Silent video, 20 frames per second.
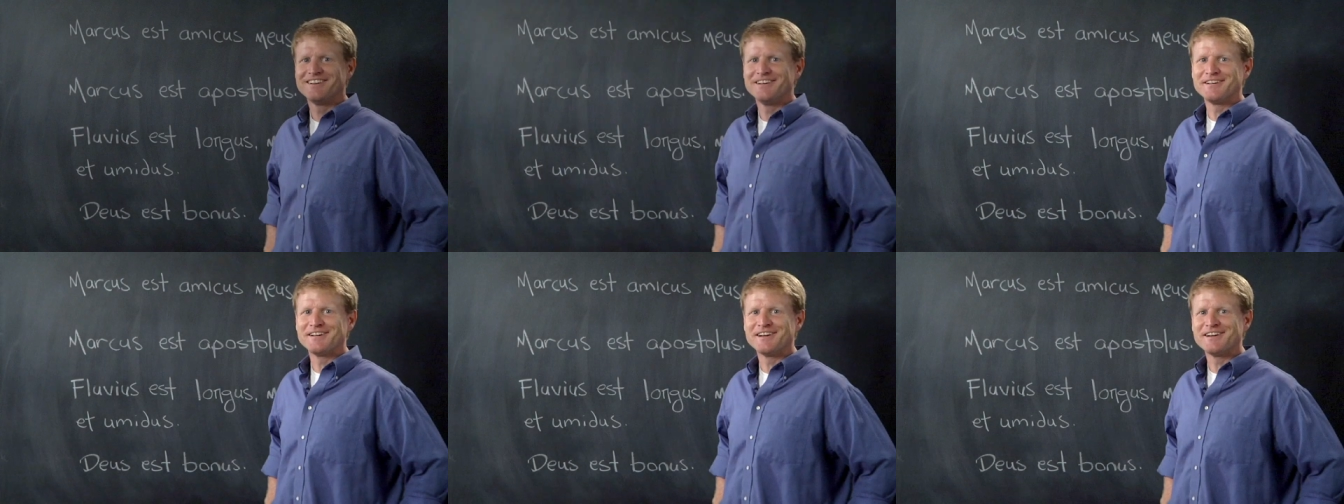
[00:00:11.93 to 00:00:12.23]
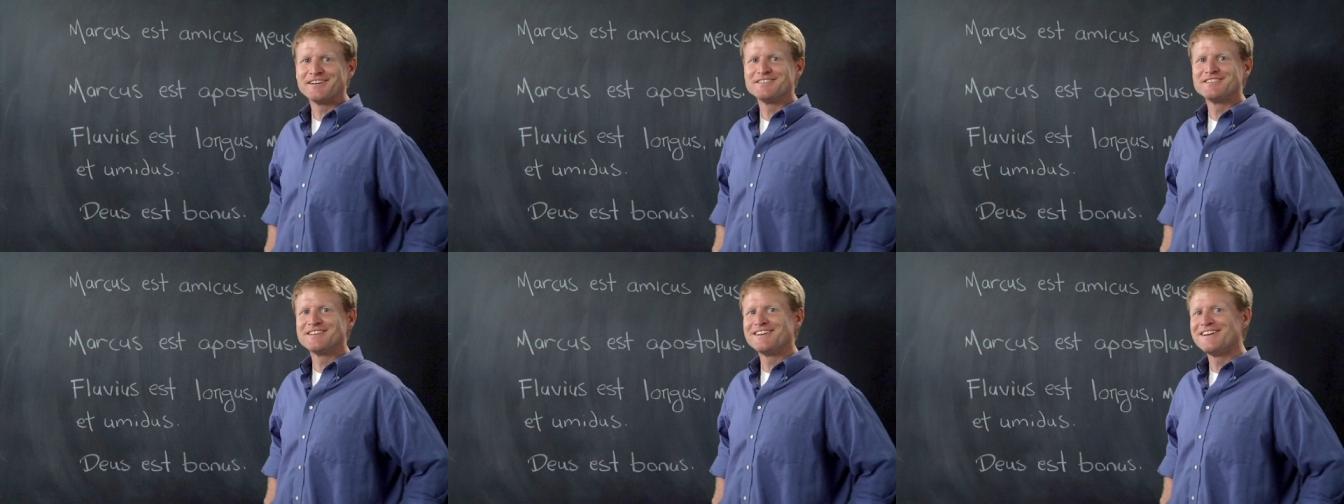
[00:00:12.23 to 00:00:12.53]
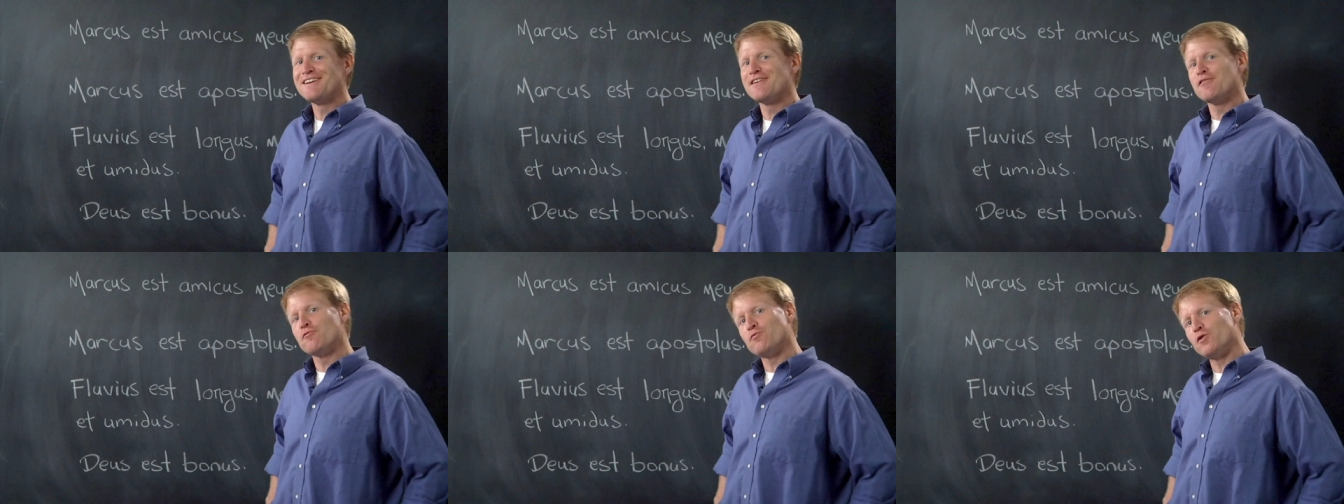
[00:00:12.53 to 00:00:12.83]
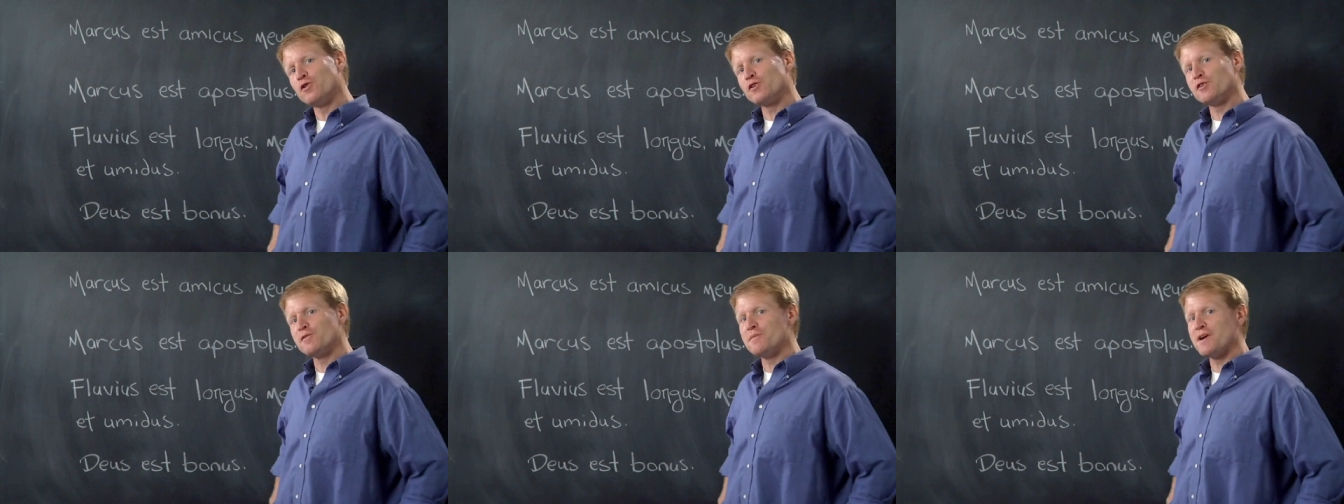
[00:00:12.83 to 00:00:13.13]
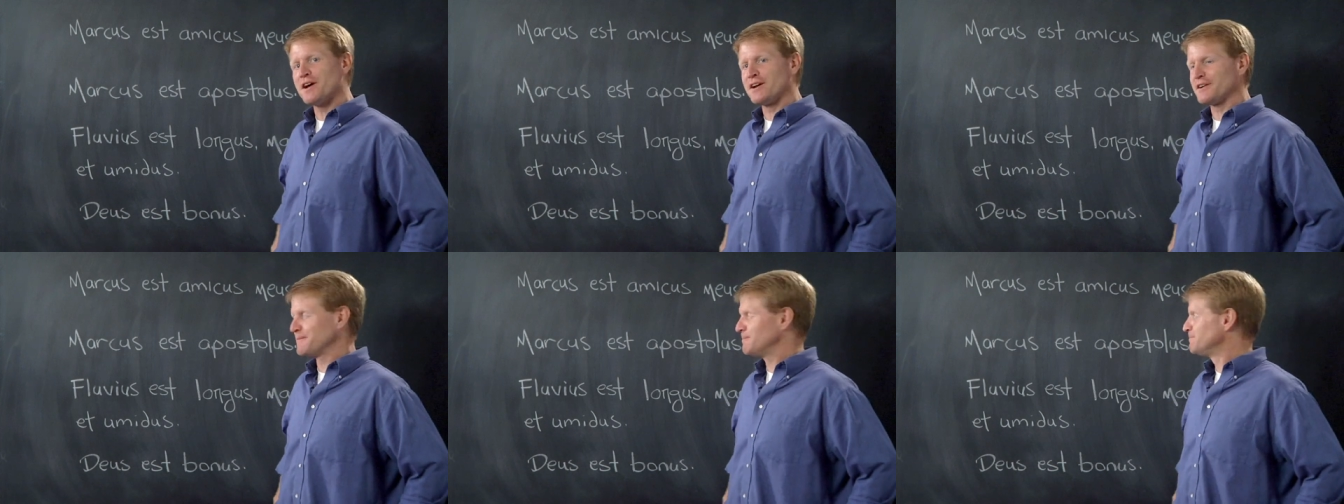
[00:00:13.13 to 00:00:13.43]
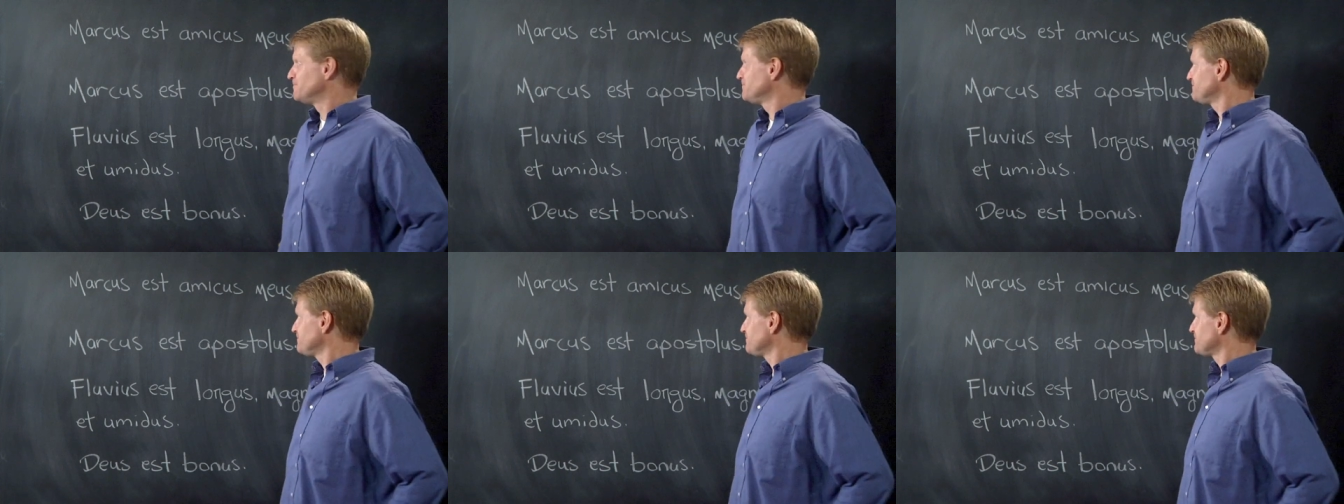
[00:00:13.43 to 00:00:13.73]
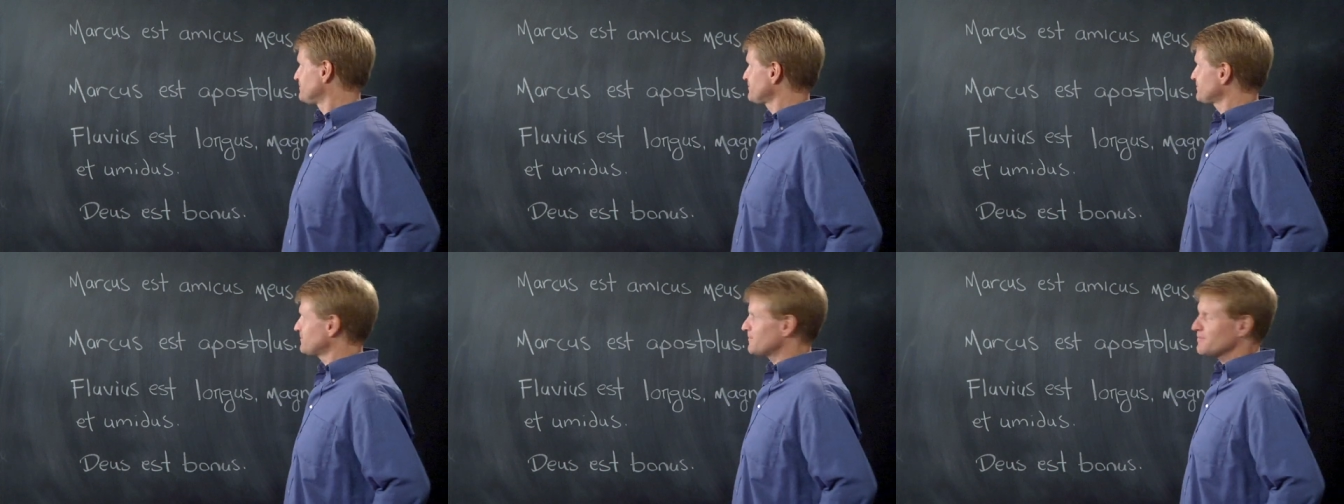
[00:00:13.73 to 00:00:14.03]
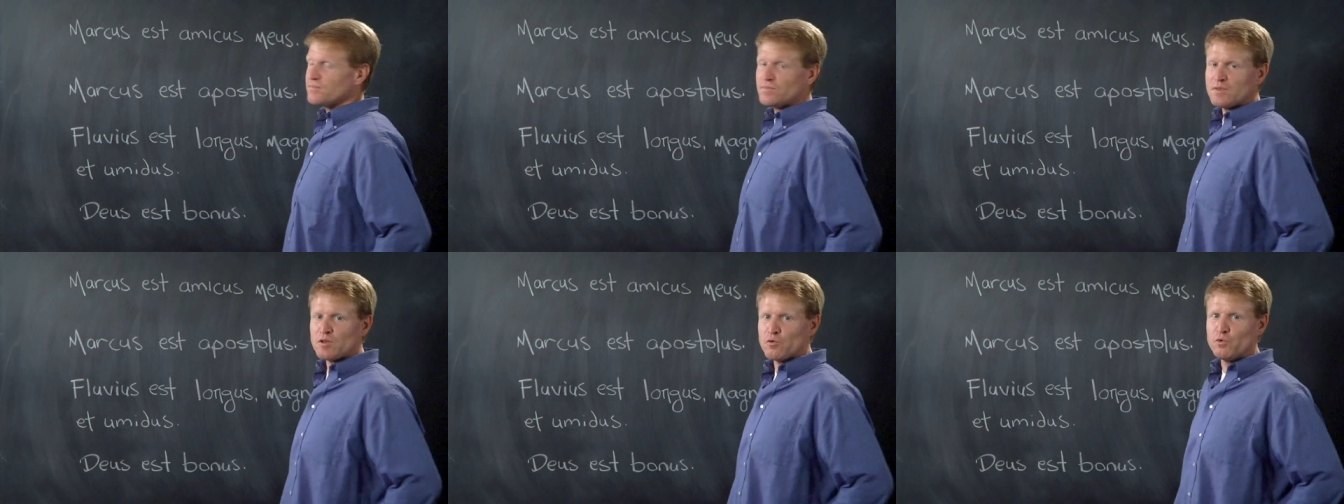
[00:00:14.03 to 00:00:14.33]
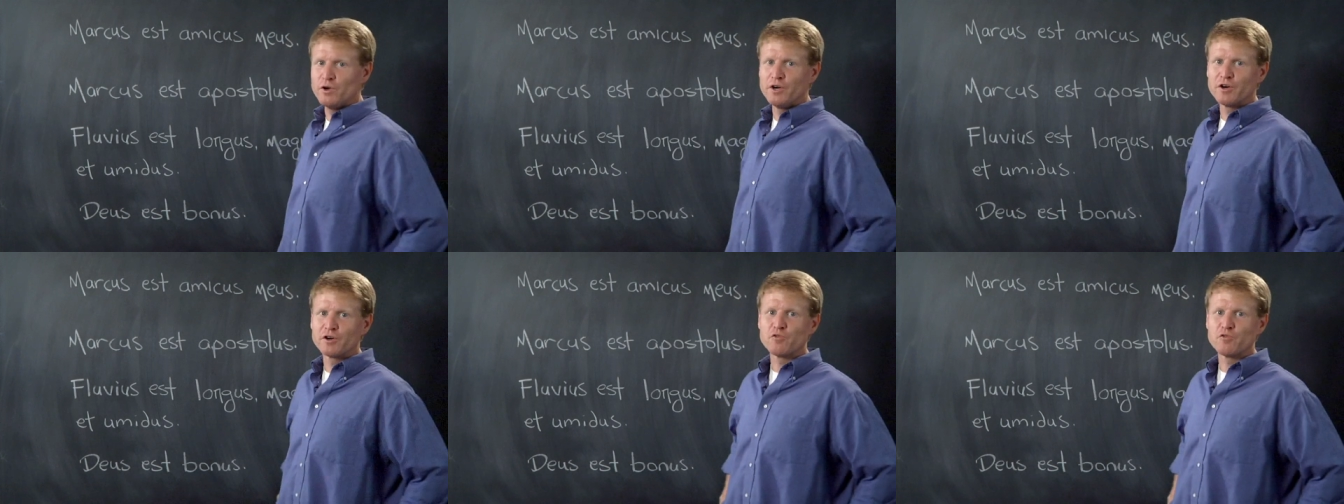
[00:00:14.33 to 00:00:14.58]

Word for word: Hey guys, welcome back. We